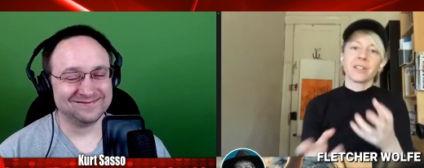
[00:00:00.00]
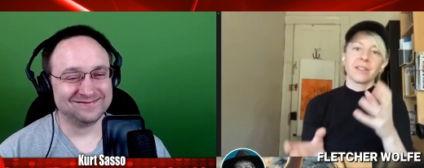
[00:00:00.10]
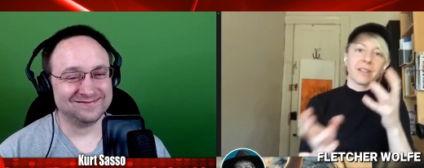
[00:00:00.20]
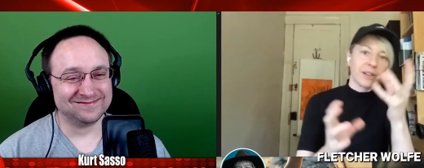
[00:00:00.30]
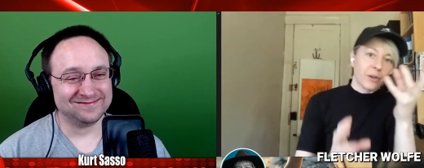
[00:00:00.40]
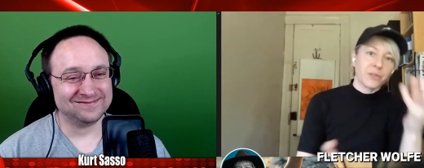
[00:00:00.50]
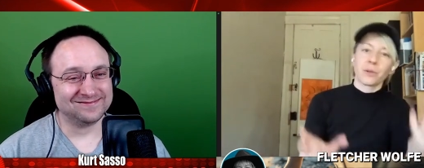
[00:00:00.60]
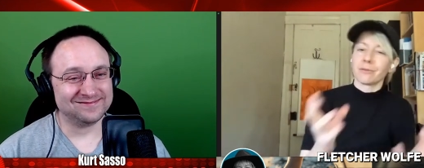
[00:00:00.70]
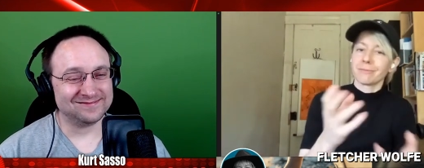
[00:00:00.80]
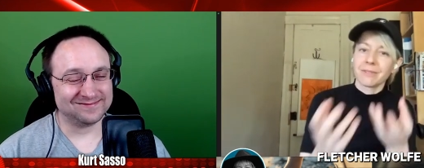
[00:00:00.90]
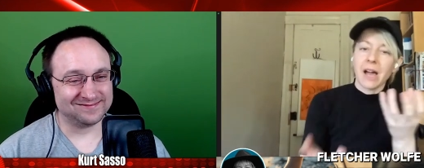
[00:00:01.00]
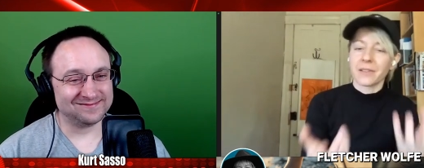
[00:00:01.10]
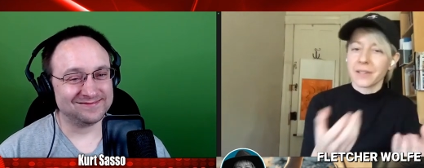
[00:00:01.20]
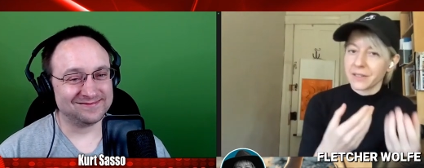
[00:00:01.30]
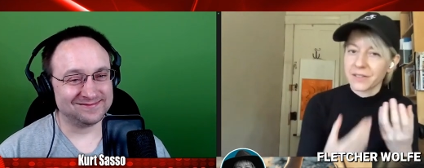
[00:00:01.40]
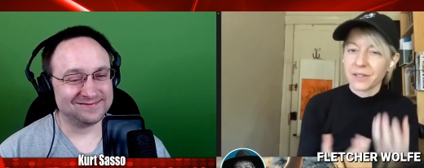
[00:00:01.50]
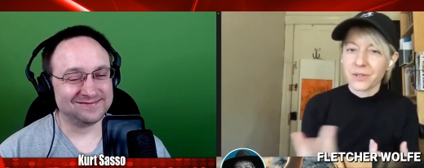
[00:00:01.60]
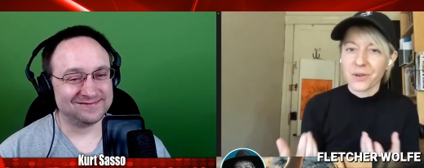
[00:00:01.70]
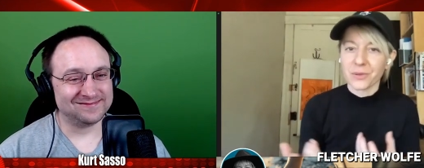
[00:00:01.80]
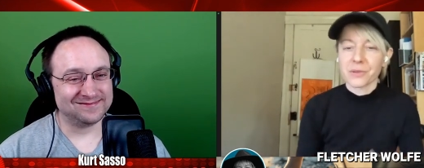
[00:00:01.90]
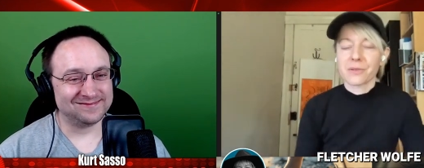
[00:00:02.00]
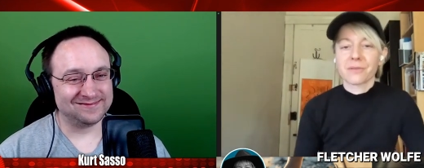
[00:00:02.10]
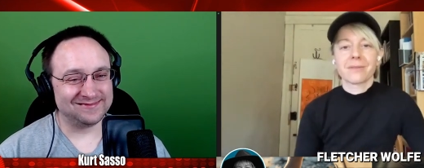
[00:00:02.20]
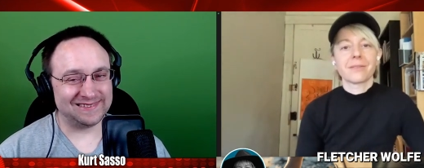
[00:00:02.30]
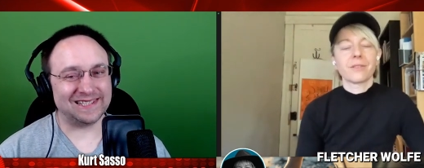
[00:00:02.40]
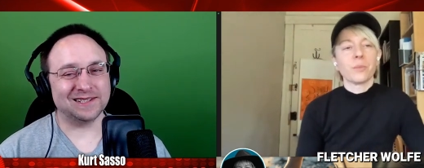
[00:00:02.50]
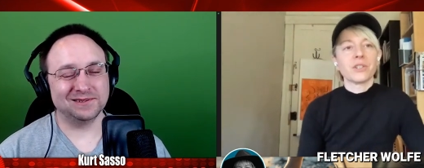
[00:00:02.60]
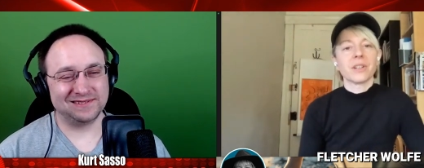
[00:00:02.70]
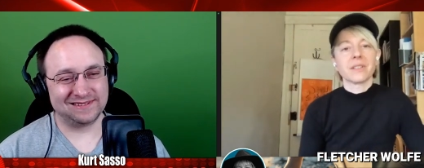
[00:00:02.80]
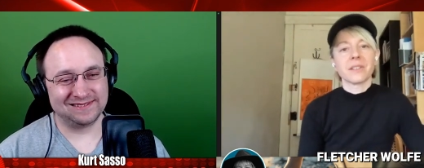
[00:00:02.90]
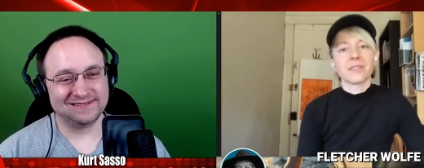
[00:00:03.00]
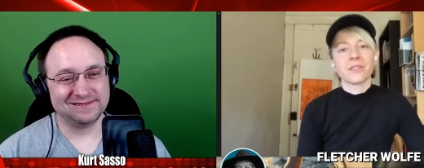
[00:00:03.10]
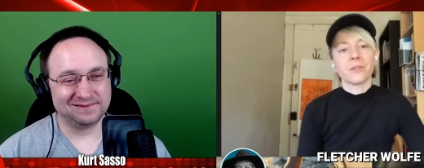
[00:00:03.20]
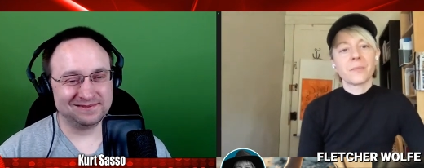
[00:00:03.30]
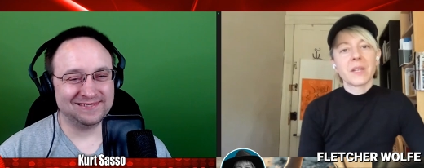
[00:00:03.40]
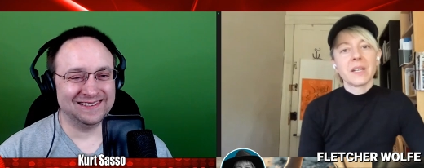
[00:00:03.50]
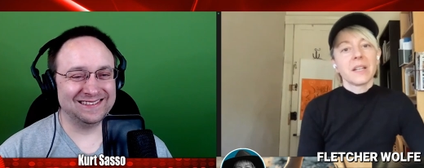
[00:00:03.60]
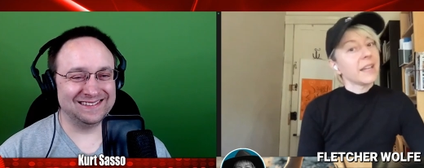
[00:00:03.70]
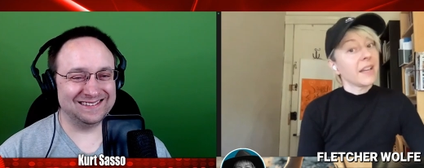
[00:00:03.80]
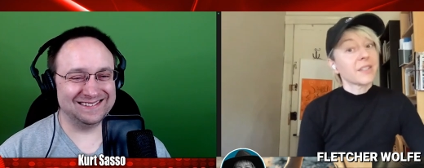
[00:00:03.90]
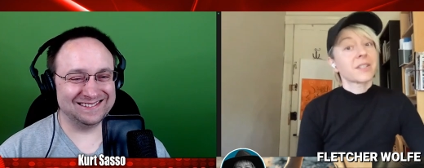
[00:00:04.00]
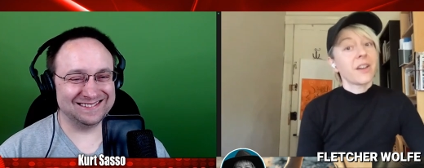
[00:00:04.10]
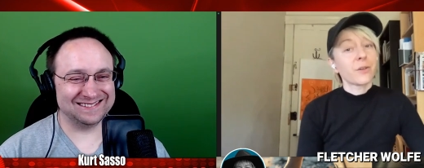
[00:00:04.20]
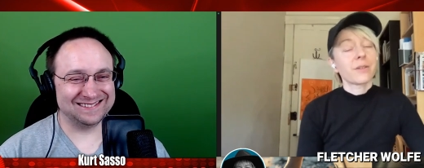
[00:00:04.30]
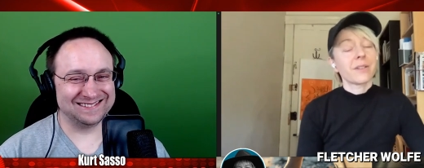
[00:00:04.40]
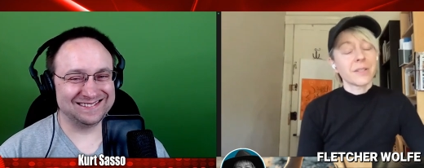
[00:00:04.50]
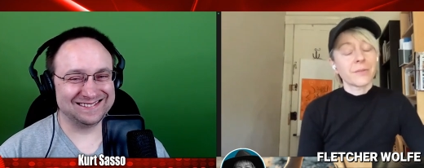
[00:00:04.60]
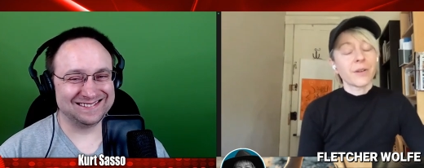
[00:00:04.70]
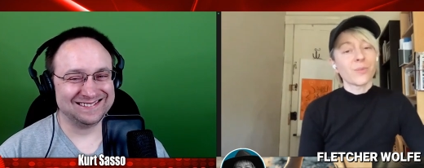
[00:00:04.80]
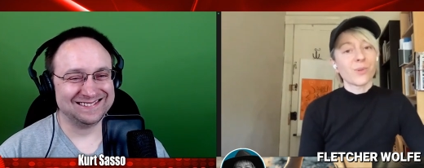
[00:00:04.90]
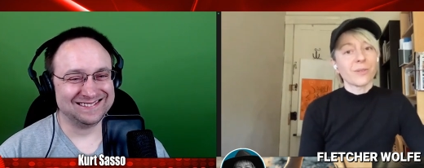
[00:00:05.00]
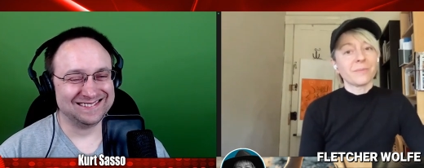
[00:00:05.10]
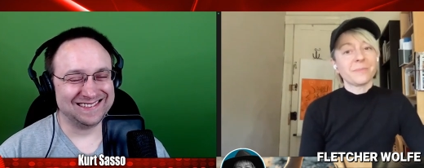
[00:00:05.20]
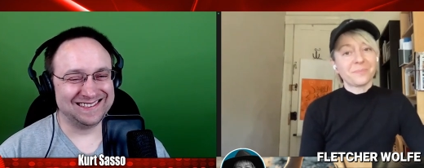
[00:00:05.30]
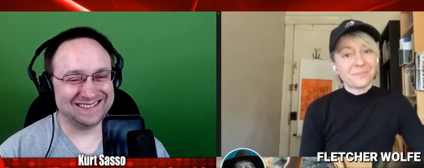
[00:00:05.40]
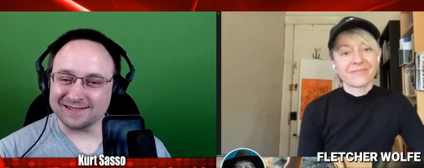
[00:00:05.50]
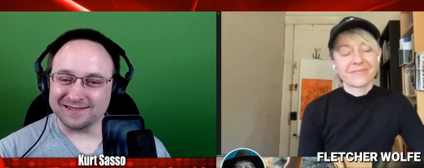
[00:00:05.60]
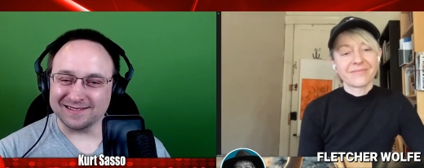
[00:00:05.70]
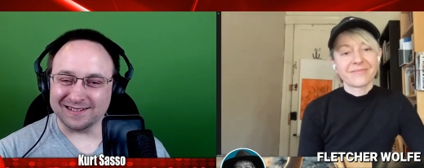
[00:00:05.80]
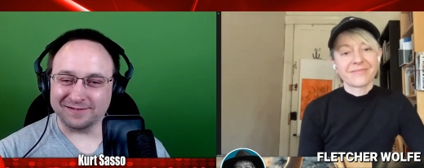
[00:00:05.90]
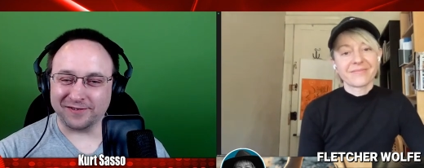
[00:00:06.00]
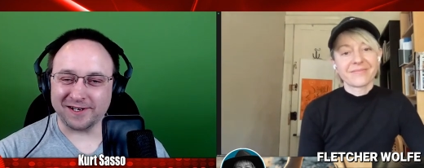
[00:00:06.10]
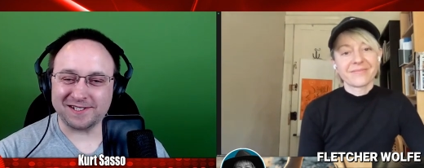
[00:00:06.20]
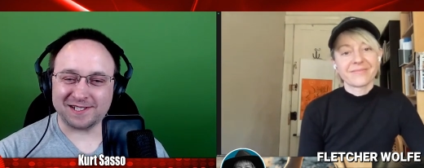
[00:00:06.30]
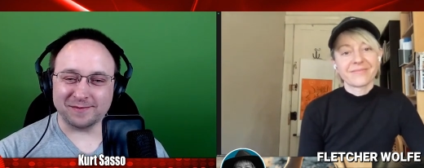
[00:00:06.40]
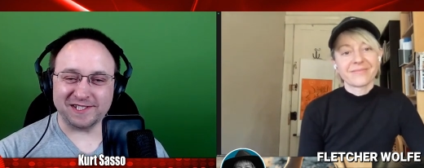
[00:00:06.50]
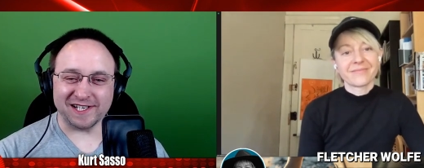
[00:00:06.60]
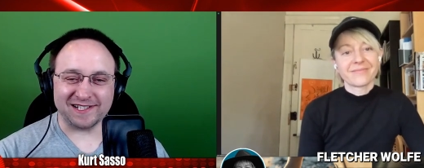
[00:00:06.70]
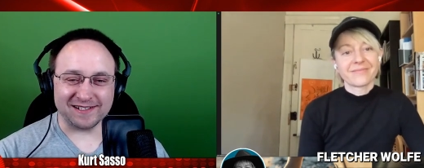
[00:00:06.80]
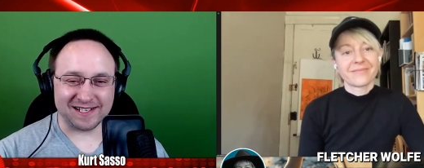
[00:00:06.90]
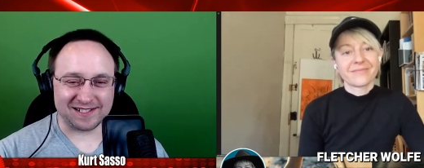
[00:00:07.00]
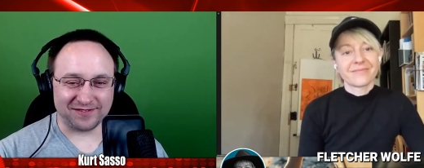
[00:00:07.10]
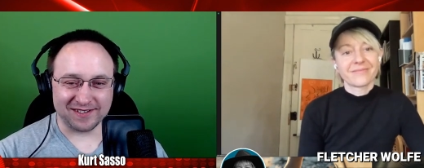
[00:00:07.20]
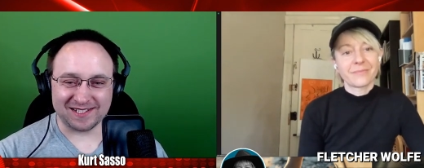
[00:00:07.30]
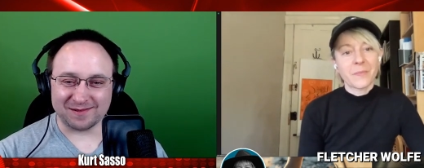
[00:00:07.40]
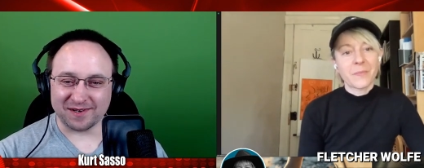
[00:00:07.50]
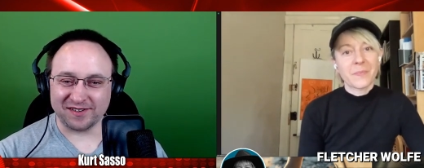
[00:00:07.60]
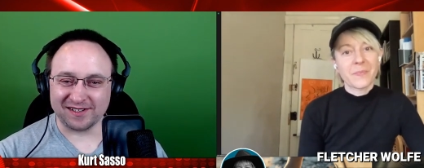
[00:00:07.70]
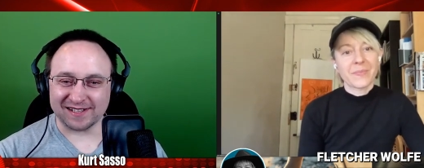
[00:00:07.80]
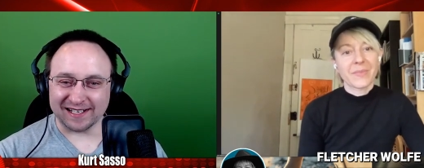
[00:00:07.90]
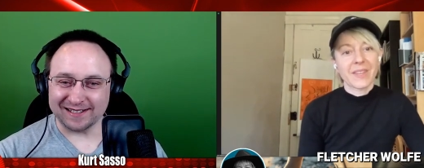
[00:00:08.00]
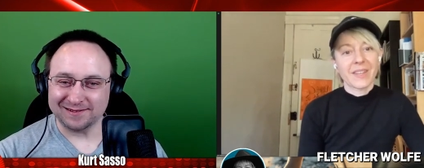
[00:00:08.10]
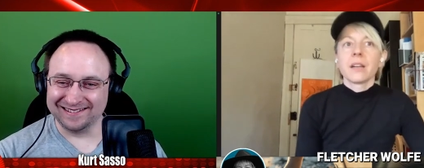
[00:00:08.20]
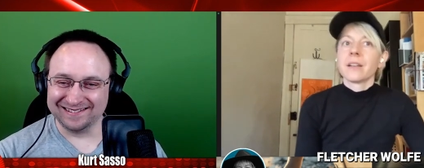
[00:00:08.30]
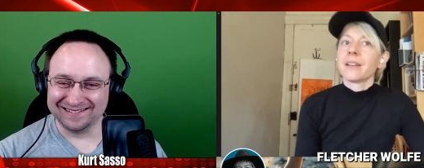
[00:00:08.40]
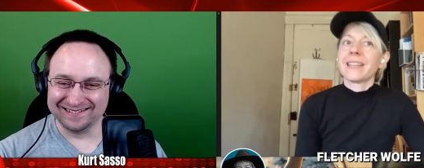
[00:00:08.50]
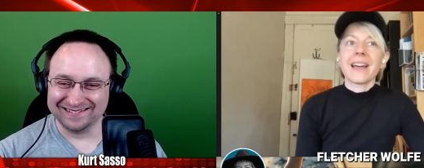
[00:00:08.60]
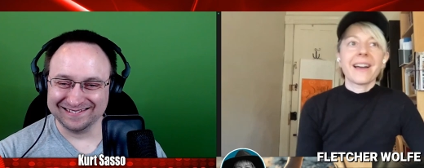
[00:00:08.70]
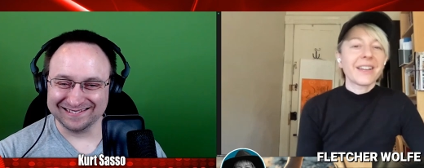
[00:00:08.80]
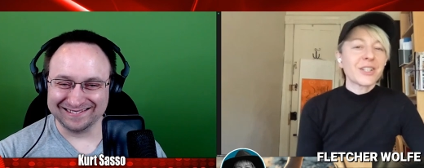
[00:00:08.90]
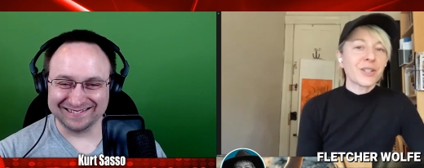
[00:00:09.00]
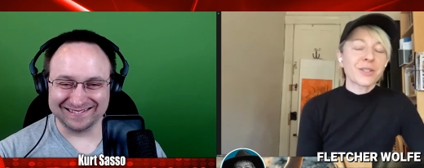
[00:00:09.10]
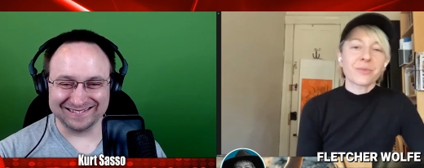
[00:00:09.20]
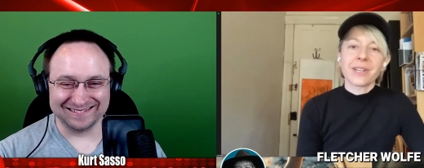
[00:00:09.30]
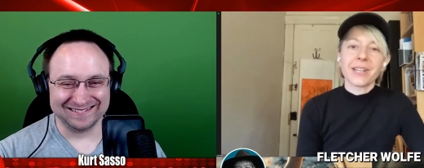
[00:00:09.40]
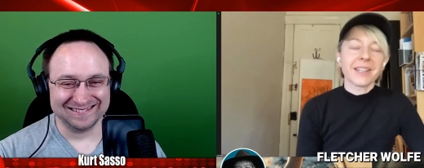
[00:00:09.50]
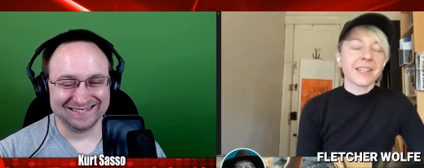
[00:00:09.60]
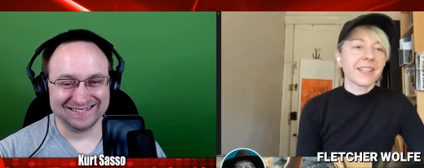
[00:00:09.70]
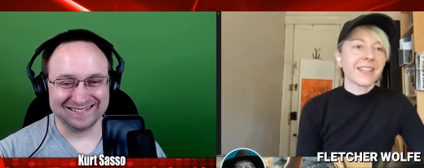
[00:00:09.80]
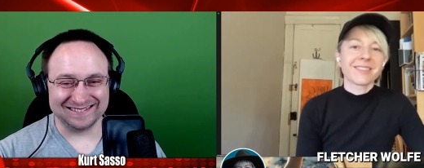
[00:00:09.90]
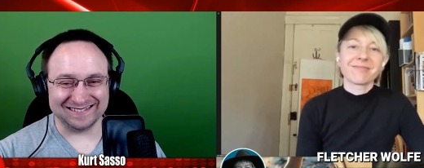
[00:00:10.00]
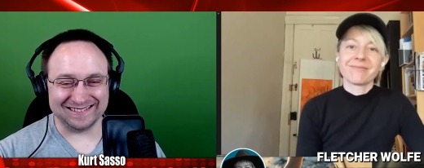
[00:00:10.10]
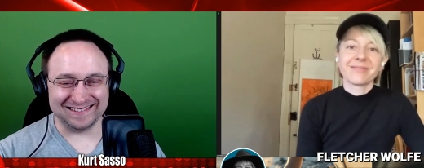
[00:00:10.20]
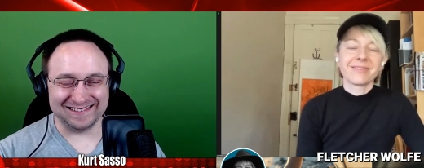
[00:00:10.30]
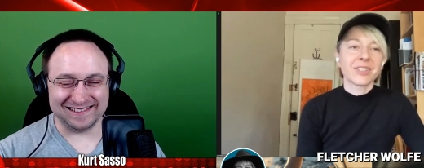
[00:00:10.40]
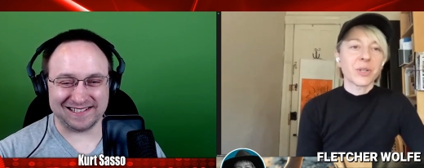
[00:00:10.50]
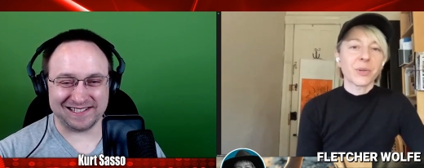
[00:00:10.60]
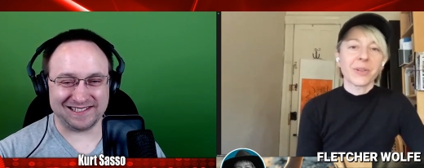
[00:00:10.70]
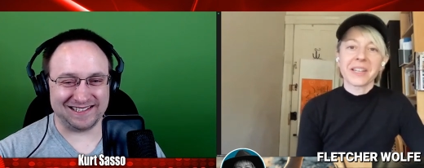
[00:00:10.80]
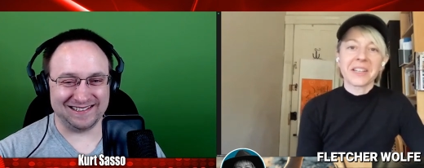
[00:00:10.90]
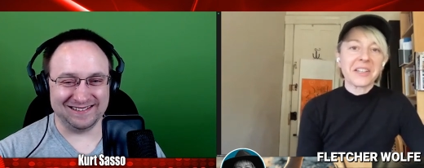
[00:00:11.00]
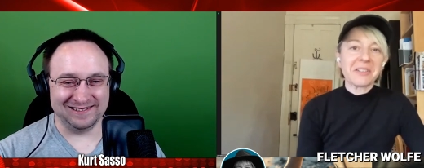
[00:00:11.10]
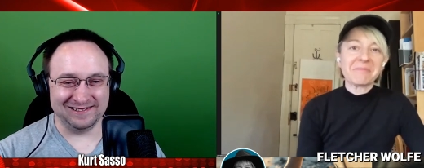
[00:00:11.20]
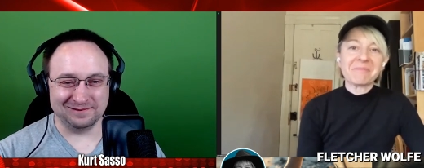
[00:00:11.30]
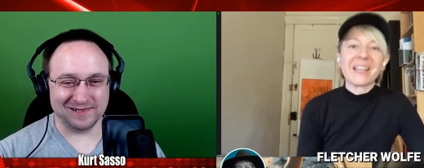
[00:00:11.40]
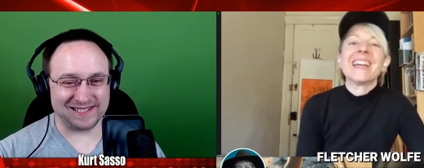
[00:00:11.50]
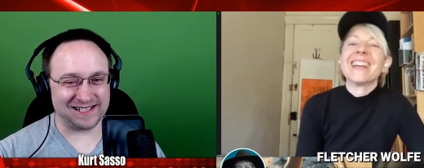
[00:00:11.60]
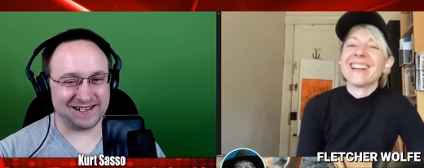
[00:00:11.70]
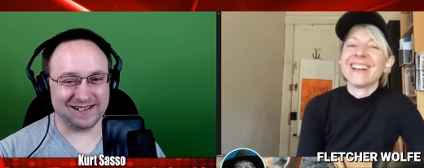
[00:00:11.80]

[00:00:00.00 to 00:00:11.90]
Speaker 1: and, and also not letting skin tones go magenta. So yes, color theory is very important.
Speaker 2: Averse to magenta. That's the first time I've heard that.
Speaker 1: Yeah, I just really don't like it.
Speaker 2: was there